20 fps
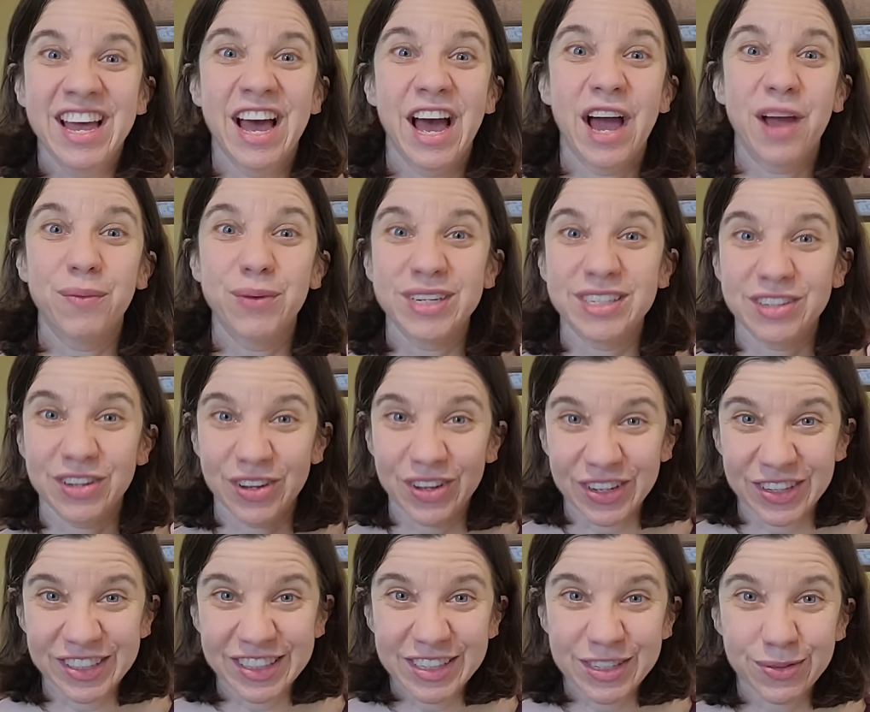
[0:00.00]
I went to
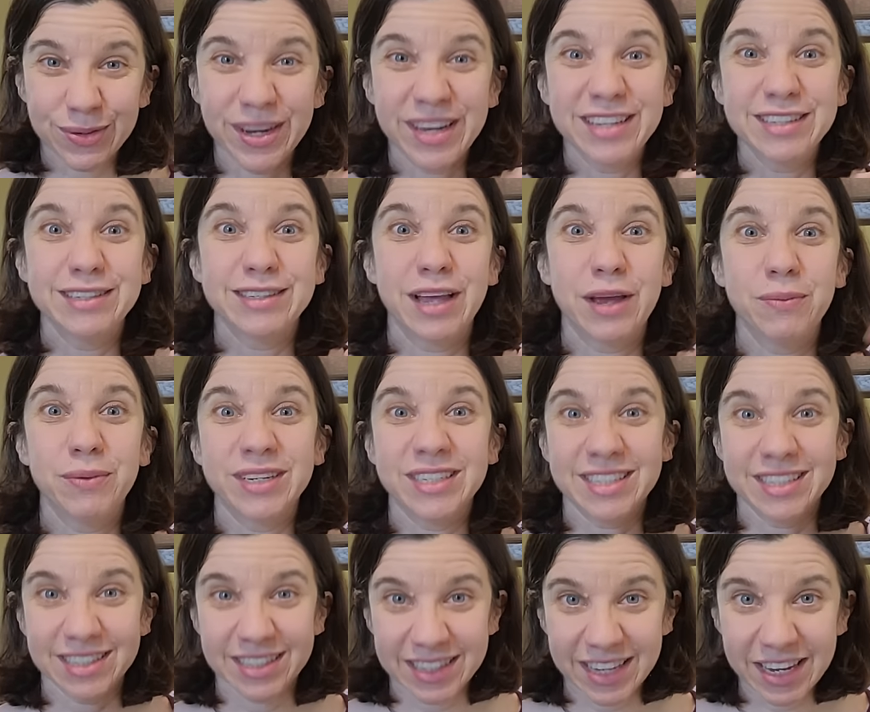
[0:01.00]
Aldi twice, I went
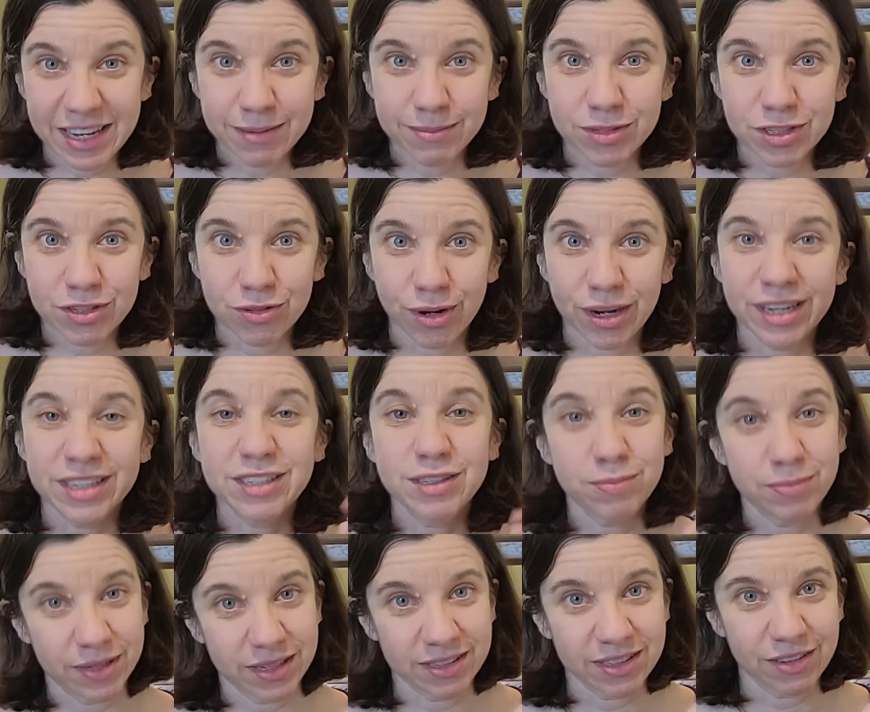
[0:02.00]
to Sam's twice
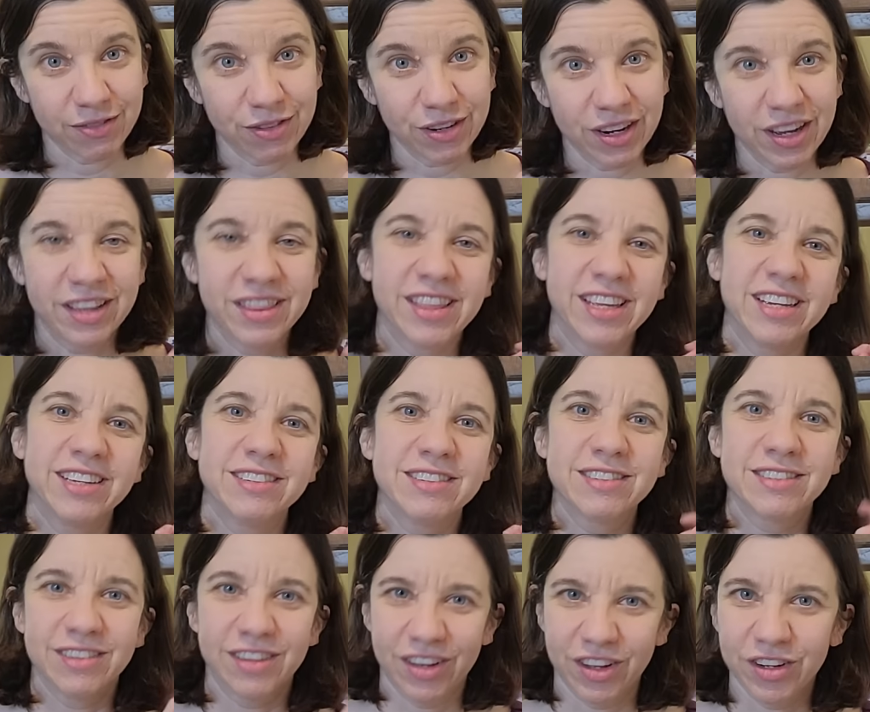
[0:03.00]
because I forgot things,
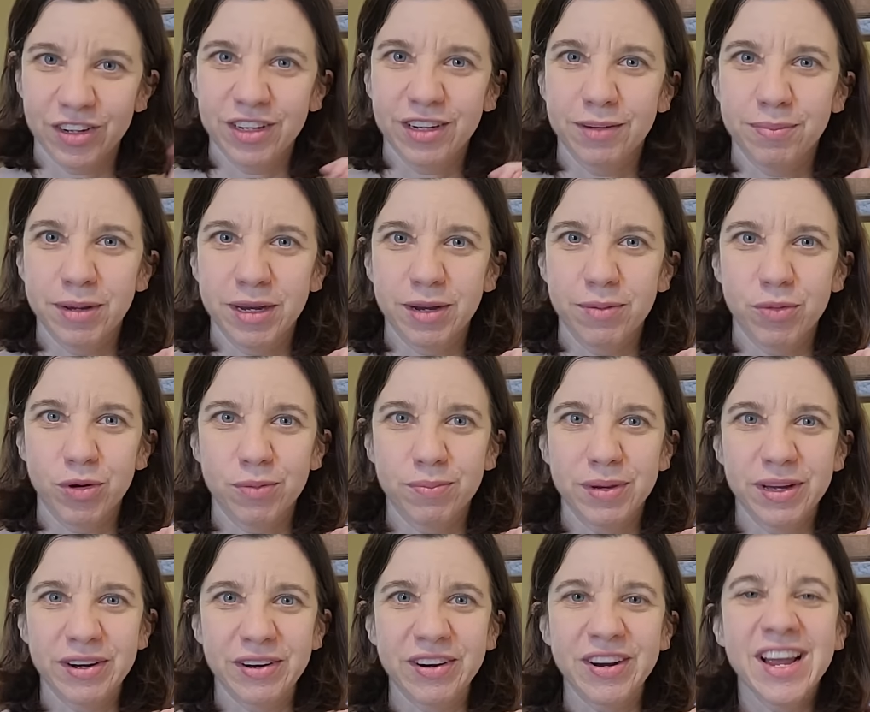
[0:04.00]
Aldi to pick up more
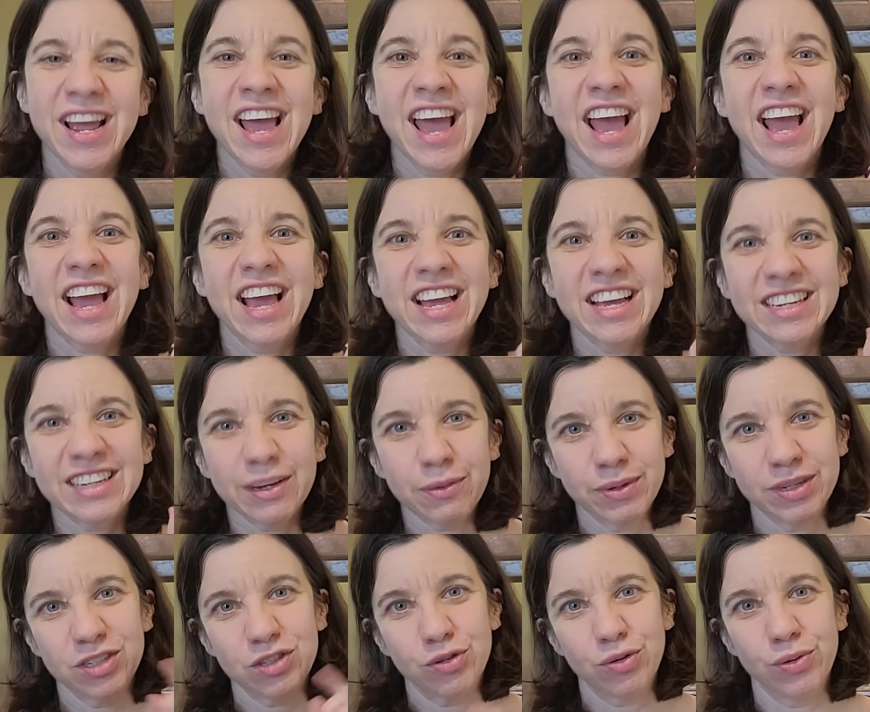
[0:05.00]
butter, and I
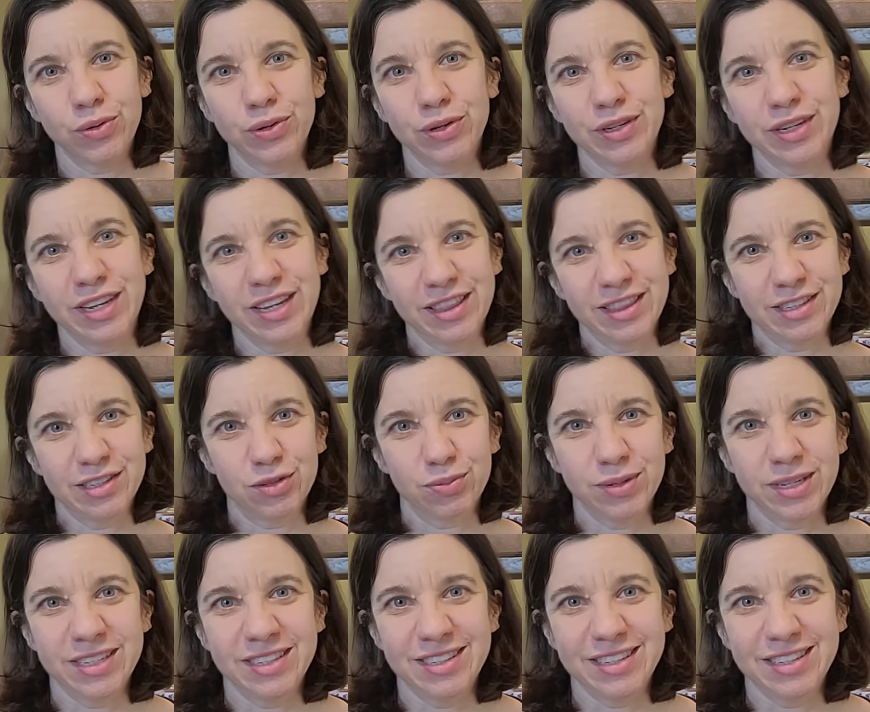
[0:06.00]
went to Kroger to get this week's